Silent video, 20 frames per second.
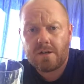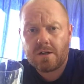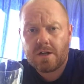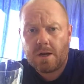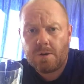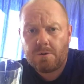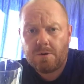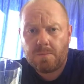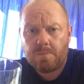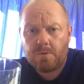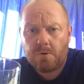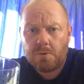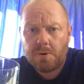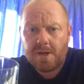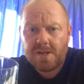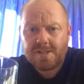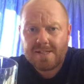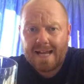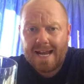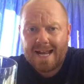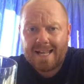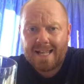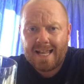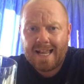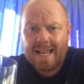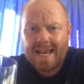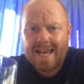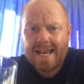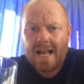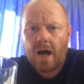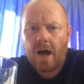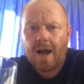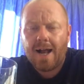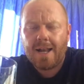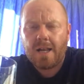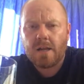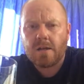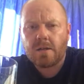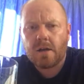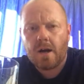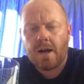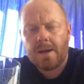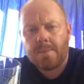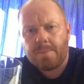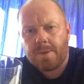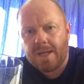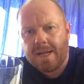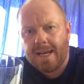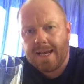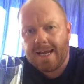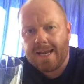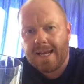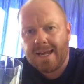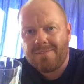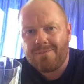KONA Brewing's Hanalei Island IPA,